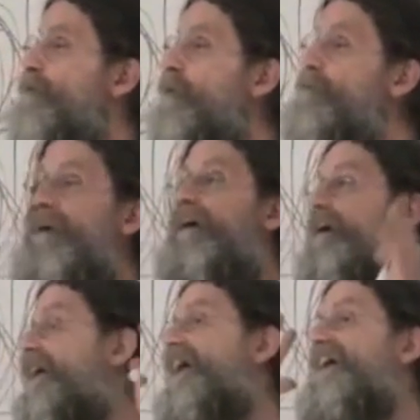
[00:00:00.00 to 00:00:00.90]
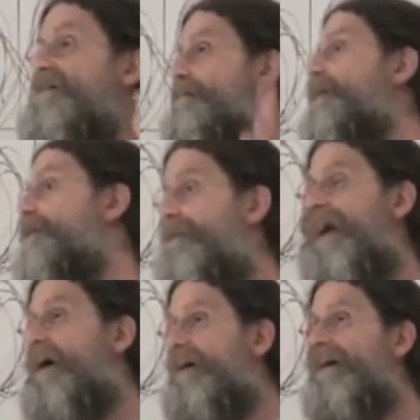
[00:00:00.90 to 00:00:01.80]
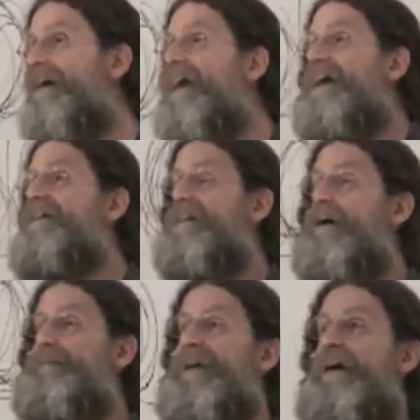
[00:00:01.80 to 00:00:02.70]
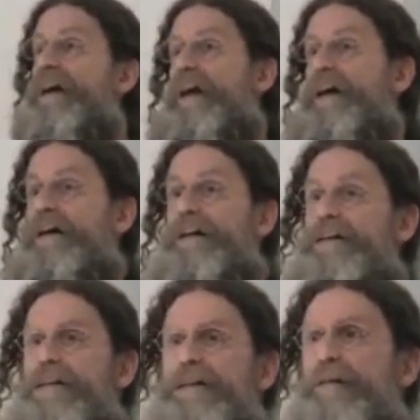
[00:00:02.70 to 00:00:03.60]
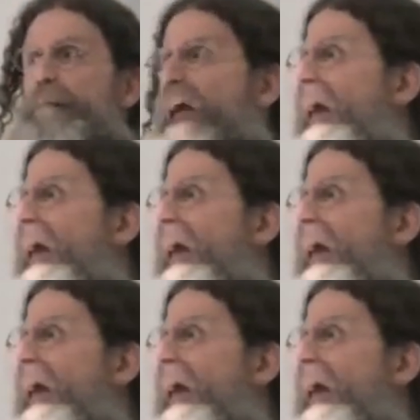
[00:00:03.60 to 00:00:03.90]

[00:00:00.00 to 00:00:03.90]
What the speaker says: all over again. It's periodic. It stopped being a chaotic system.